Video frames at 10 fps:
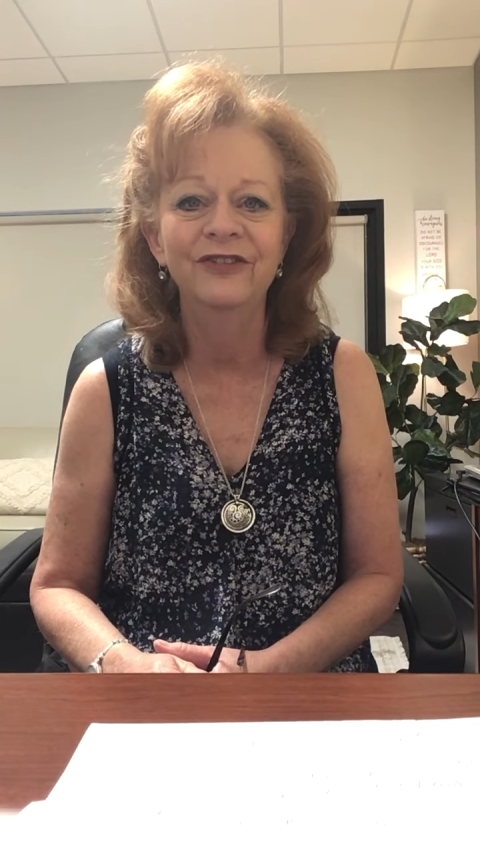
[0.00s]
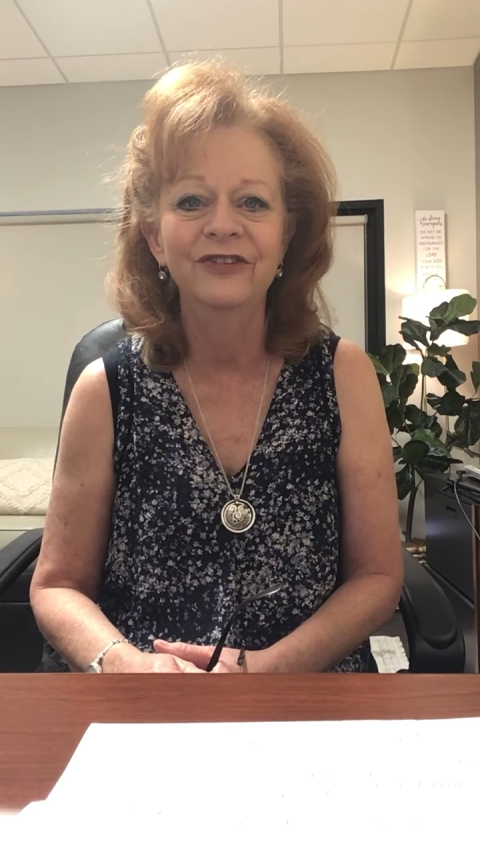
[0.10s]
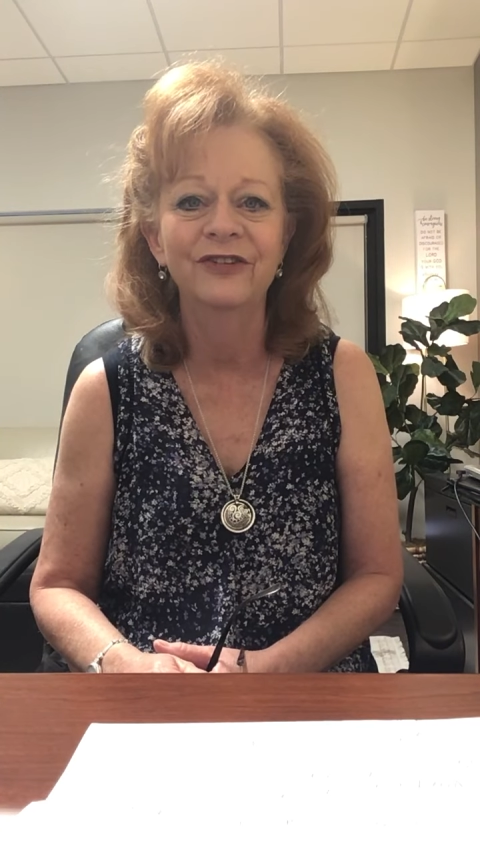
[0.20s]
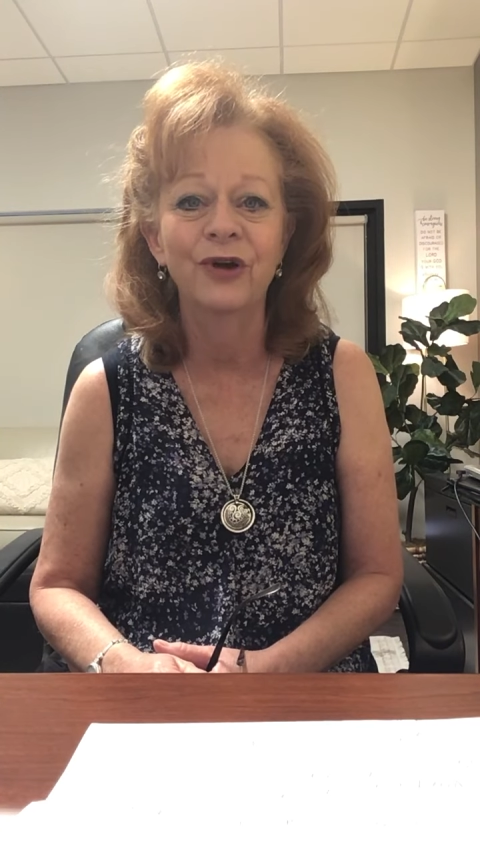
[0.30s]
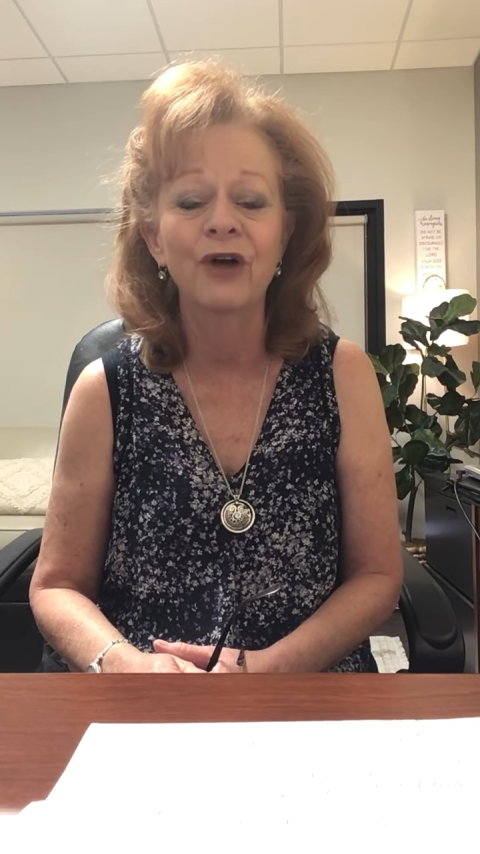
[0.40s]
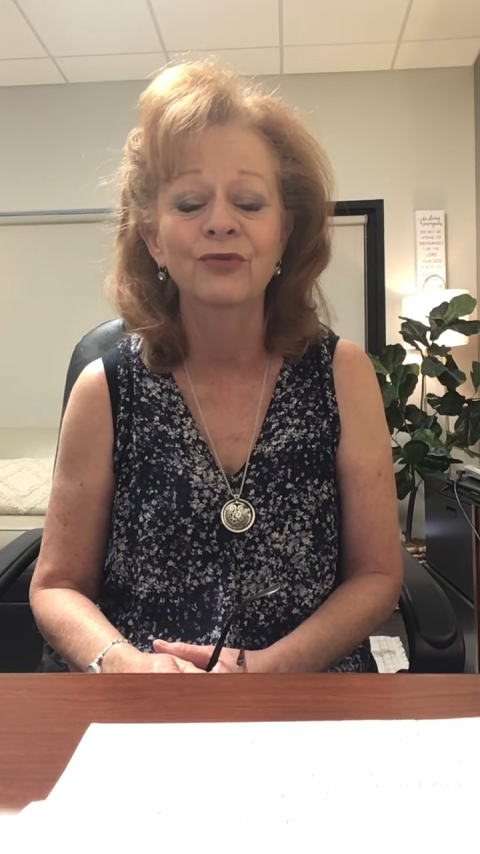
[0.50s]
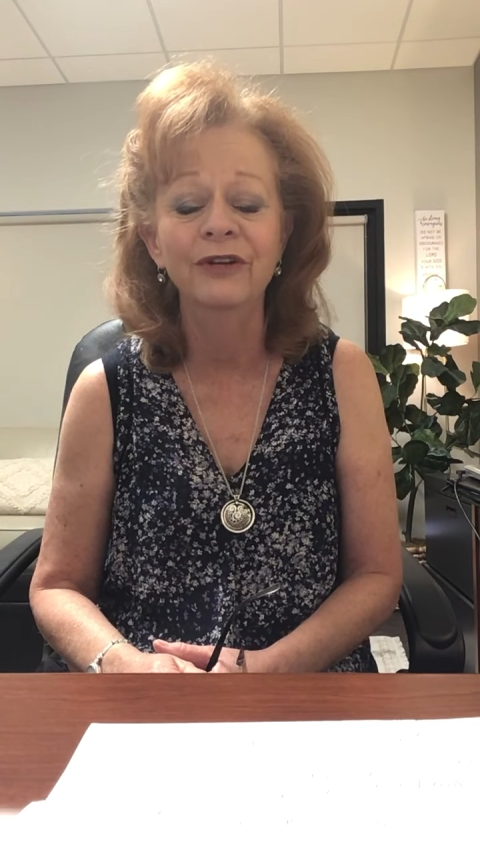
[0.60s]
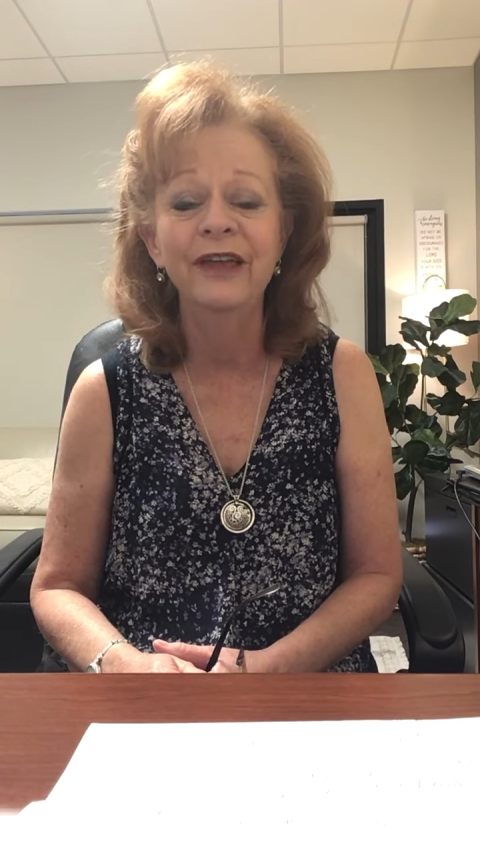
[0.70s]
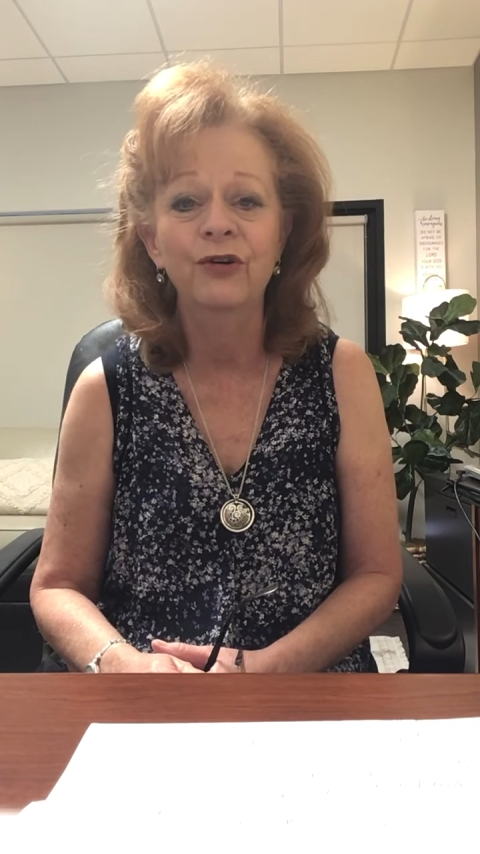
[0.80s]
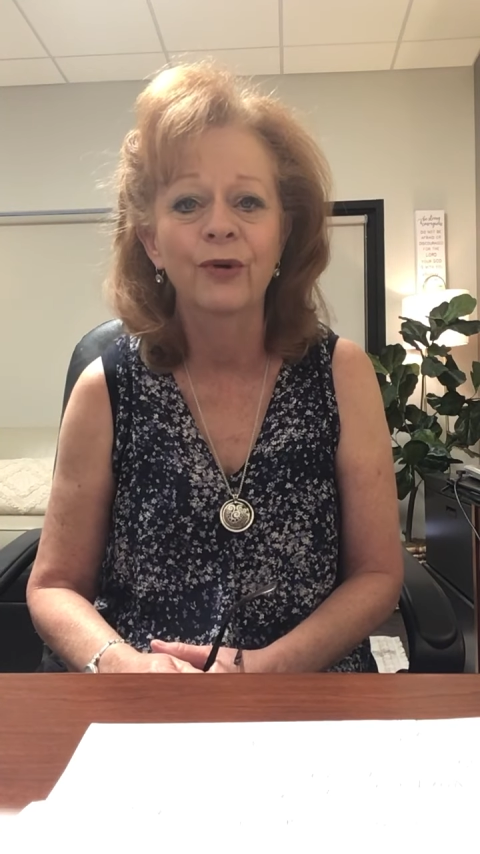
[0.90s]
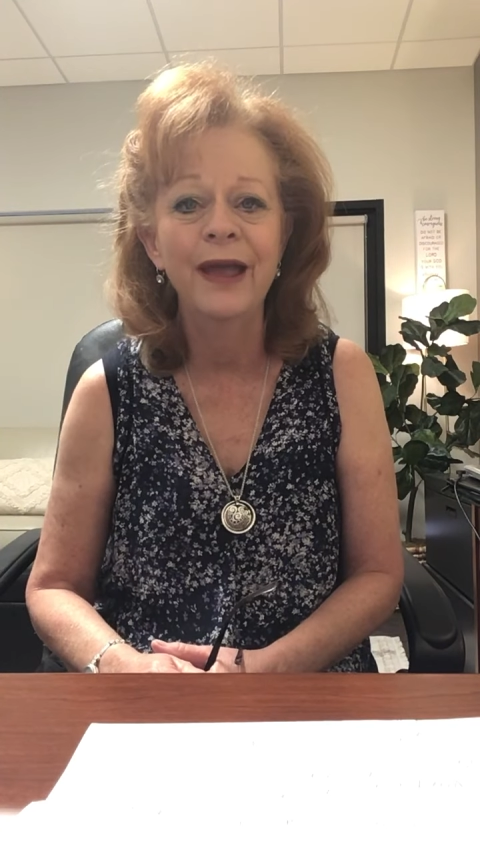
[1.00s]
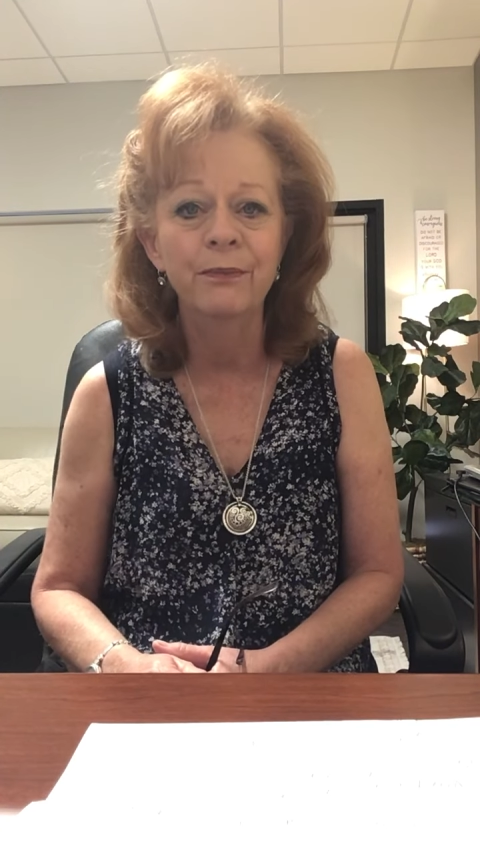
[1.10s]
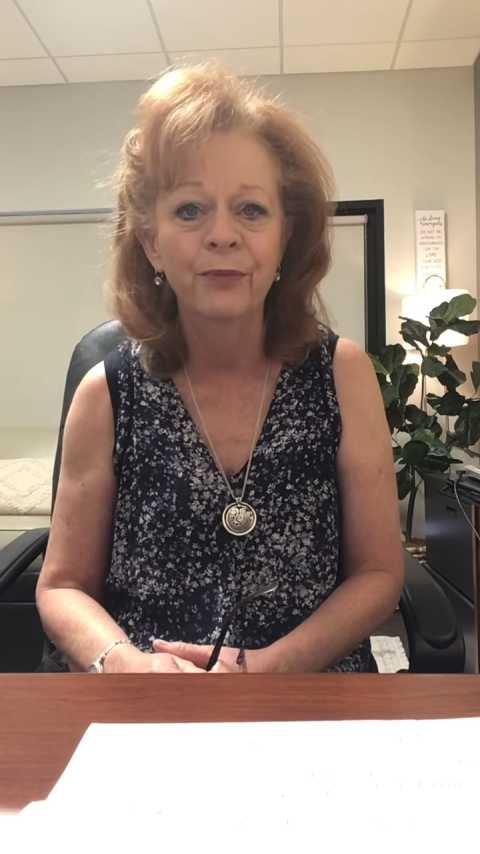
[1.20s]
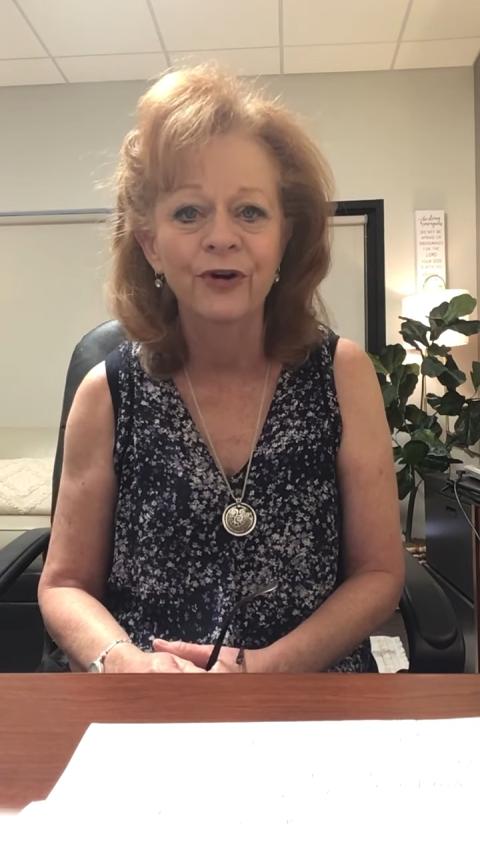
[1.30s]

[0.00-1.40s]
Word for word: It's a really great